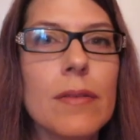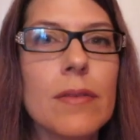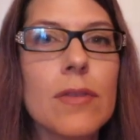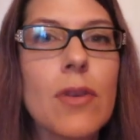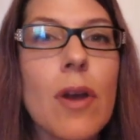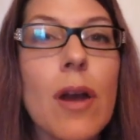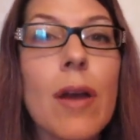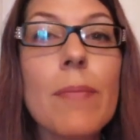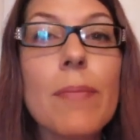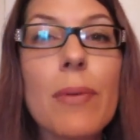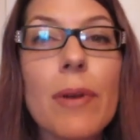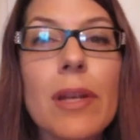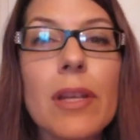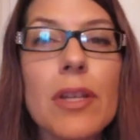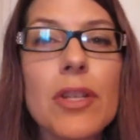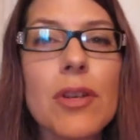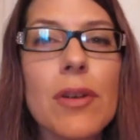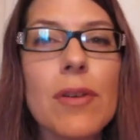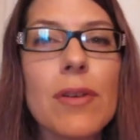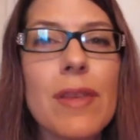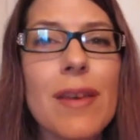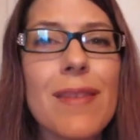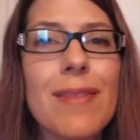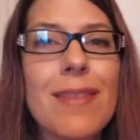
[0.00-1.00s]
So I'm pretty
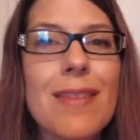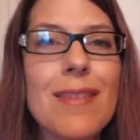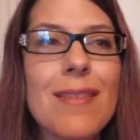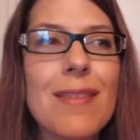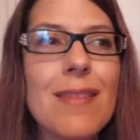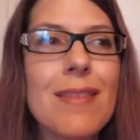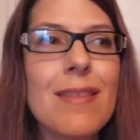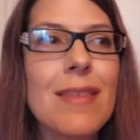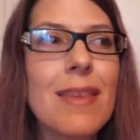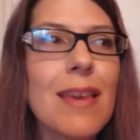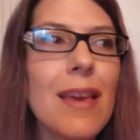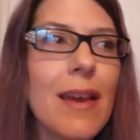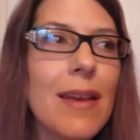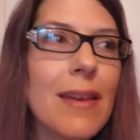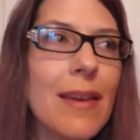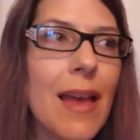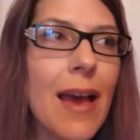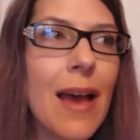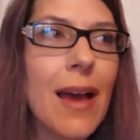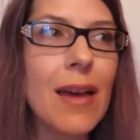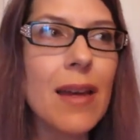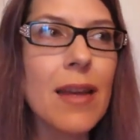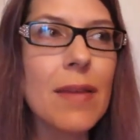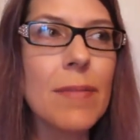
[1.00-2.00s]
sure that this is the
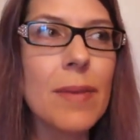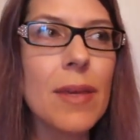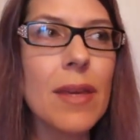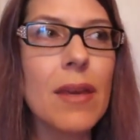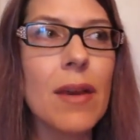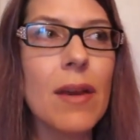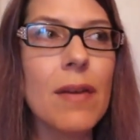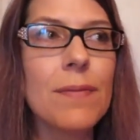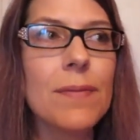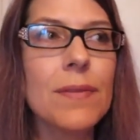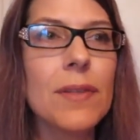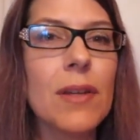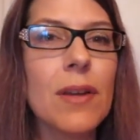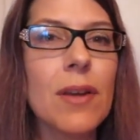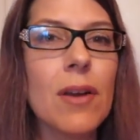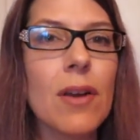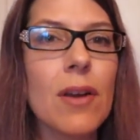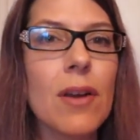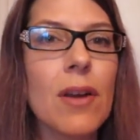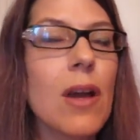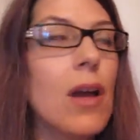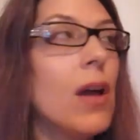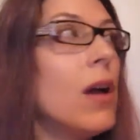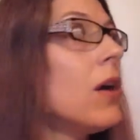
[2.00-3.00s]
anatomy of
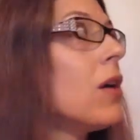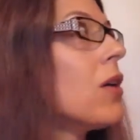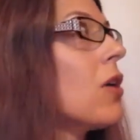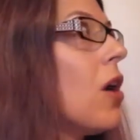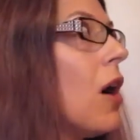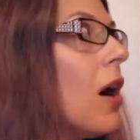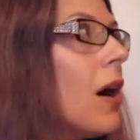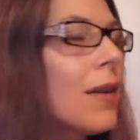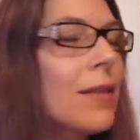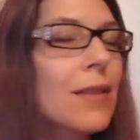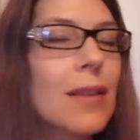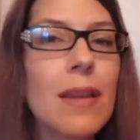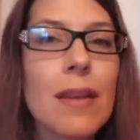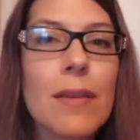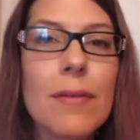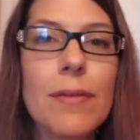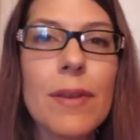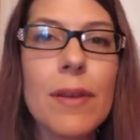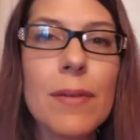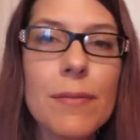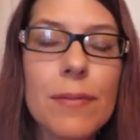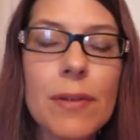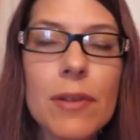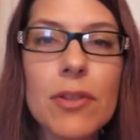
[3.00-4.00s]
their cognitive
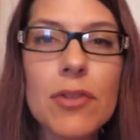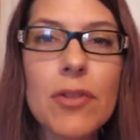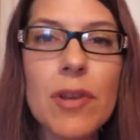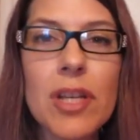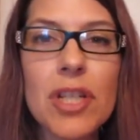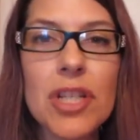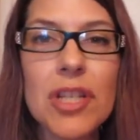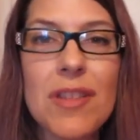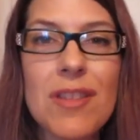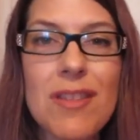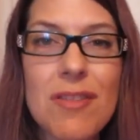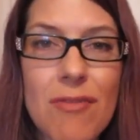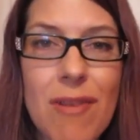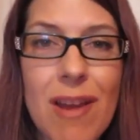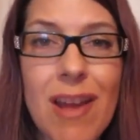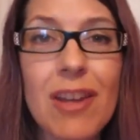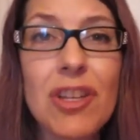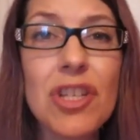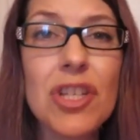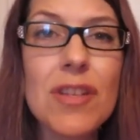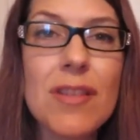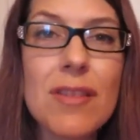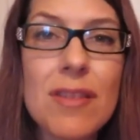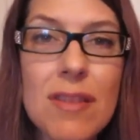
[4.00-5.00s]
infiltration
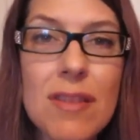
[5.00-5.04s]
strategy,